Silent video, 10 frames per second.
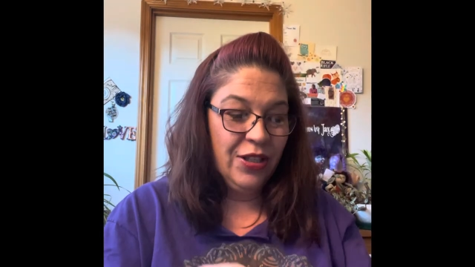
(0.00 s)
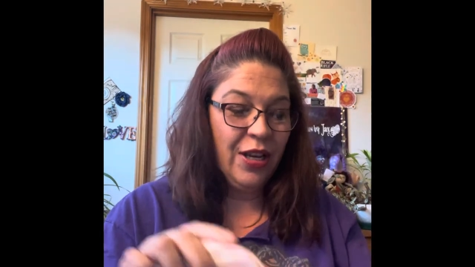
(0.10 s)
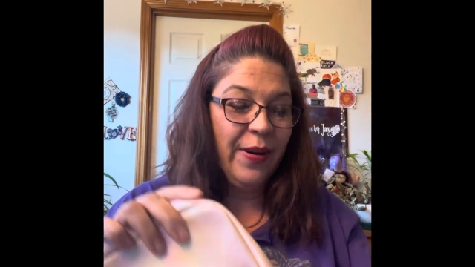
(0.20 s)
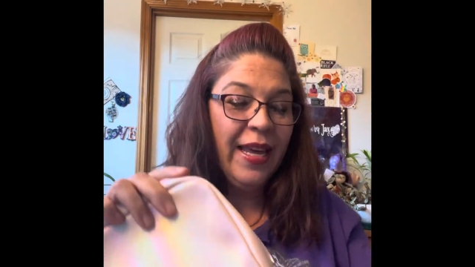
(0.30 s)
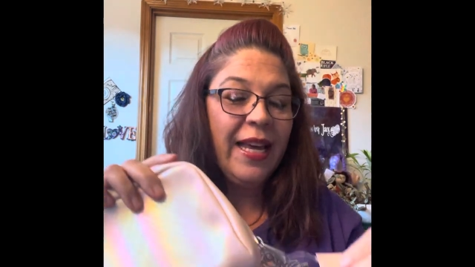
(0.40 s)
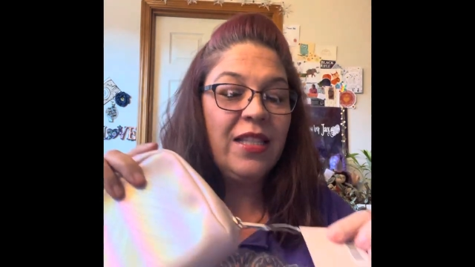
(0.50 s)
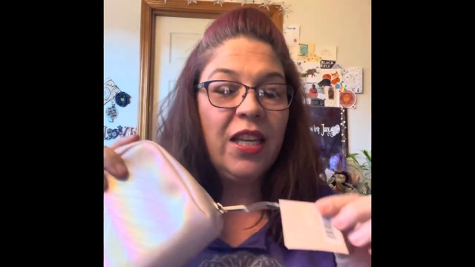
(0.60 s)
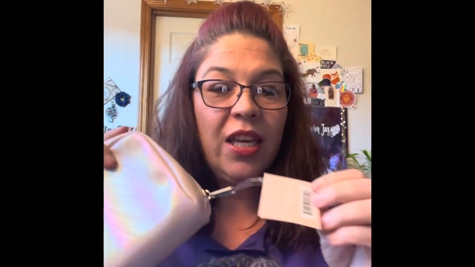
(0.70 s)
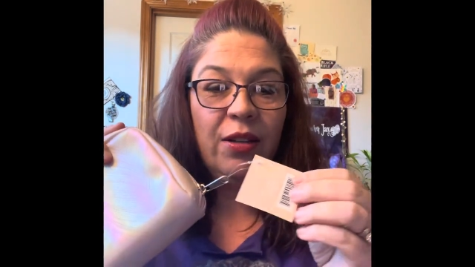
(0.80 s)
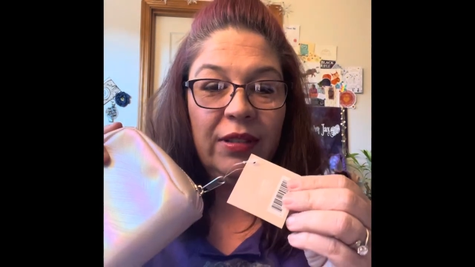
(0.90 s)
so it's a
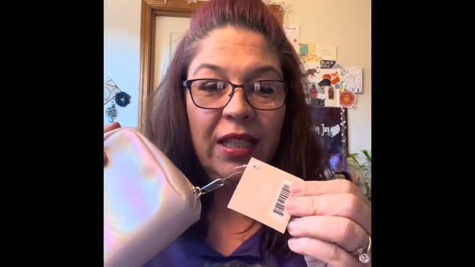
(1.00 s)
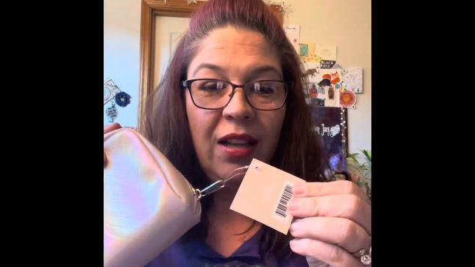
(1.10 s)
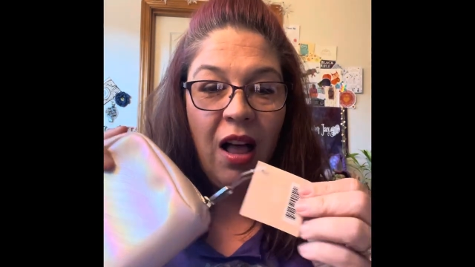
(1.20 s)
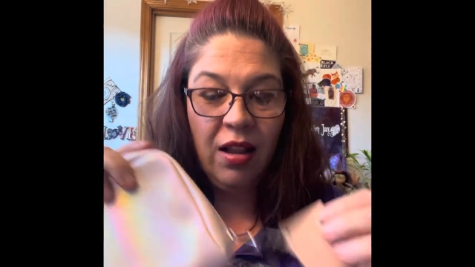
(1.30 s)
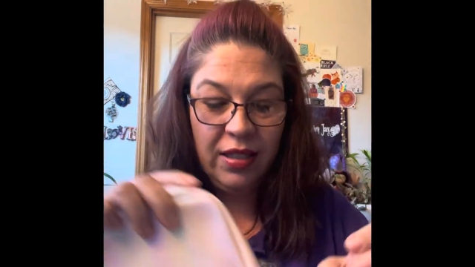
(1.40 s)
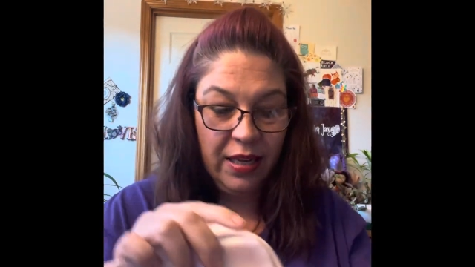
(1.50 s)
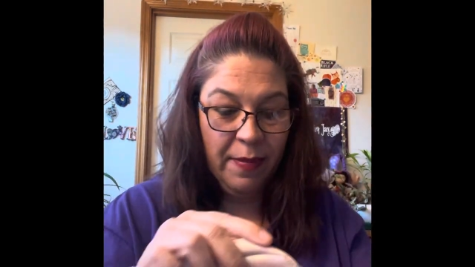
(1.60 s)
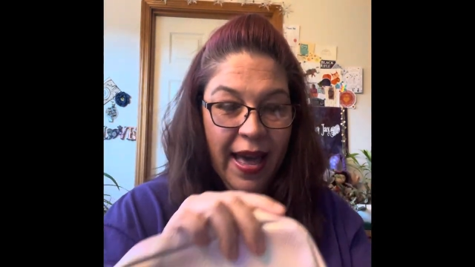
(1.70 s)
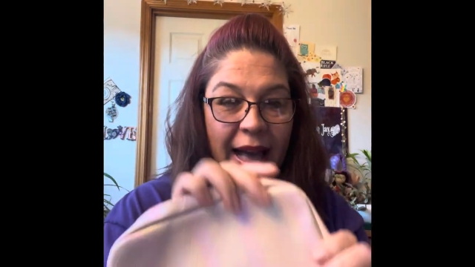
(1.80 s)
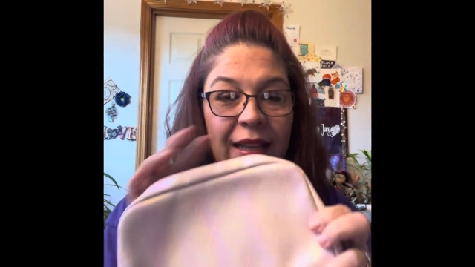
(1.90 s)
cute little Ulta
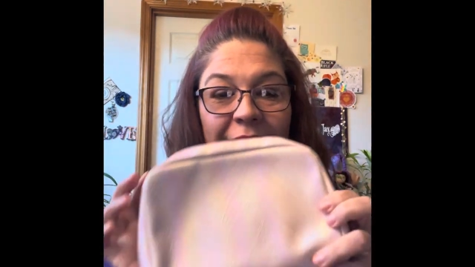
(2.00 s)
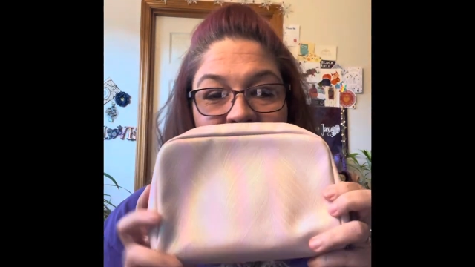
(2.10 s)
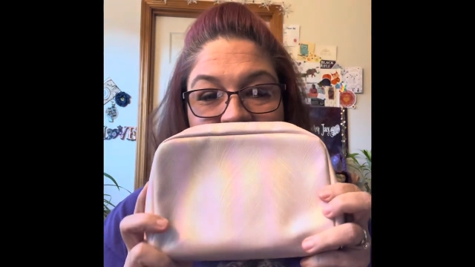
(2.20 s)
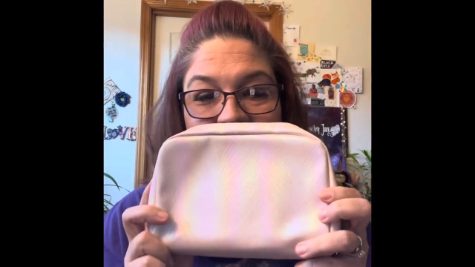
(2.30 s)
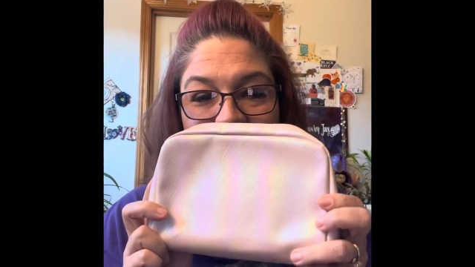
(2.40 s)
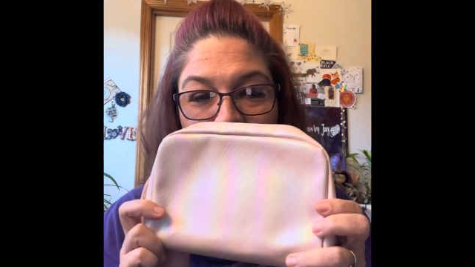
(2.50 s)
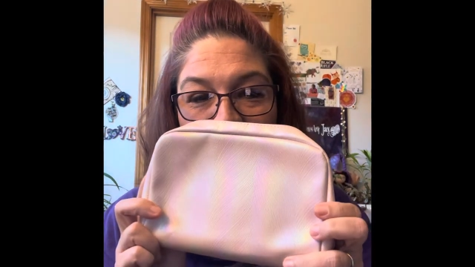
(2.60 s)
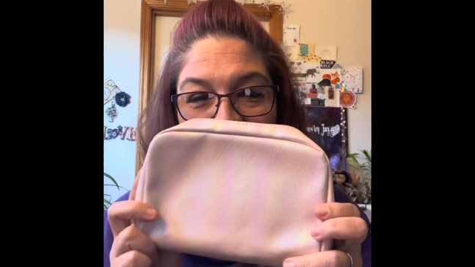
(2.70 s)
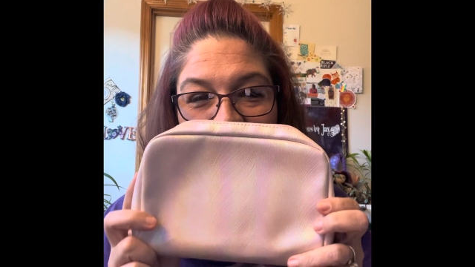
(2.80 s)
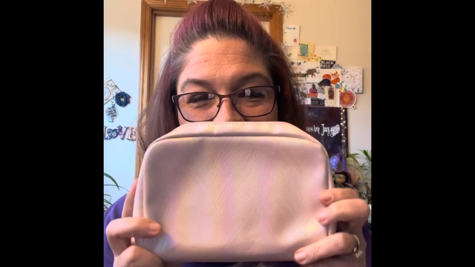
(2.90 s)
bag. Look, it's
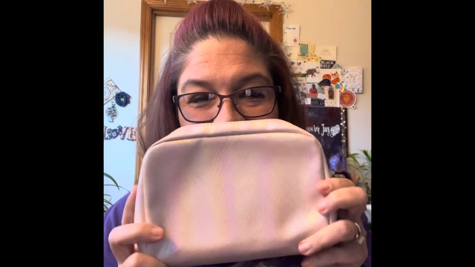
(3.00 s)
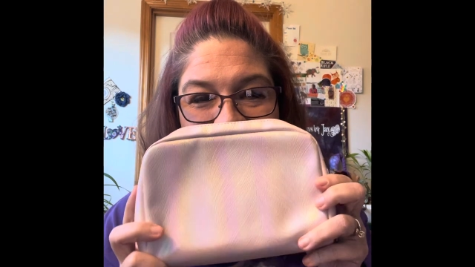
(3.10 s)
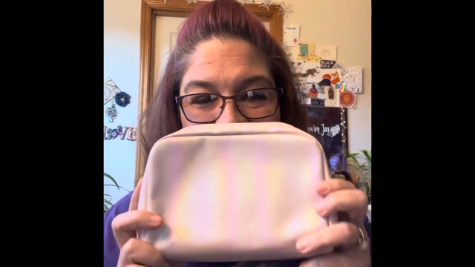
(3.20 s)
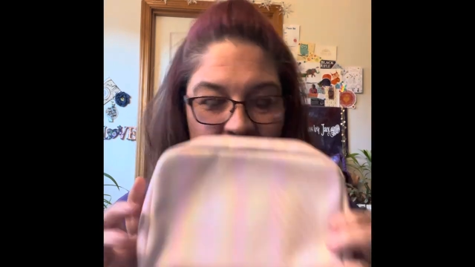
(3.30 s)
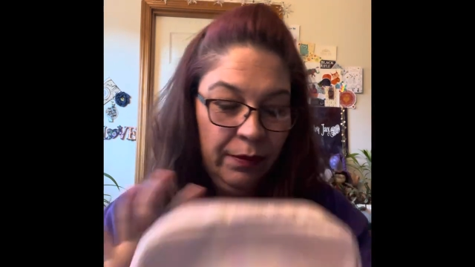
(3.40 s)
sparkly.